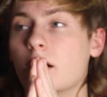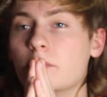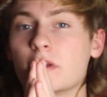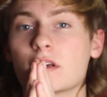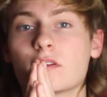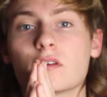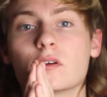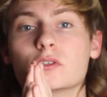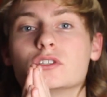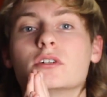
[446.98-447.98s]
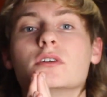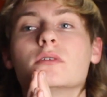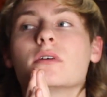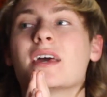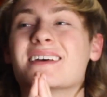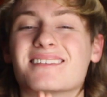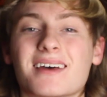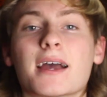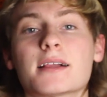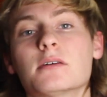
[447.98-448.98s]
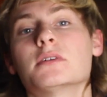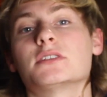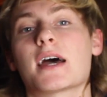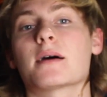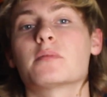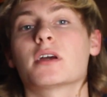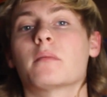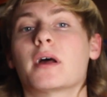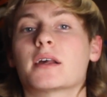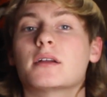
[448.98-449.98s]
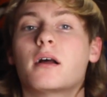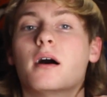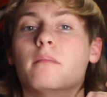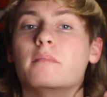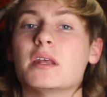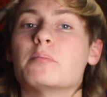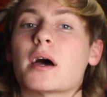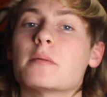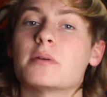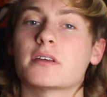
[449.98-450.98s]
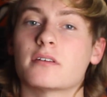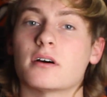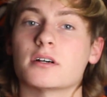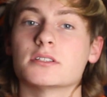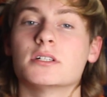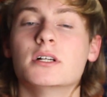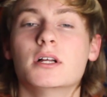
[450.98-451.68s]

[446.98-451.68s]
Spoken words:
because it'll show you exactly what's happening on my mid-pipe exhaust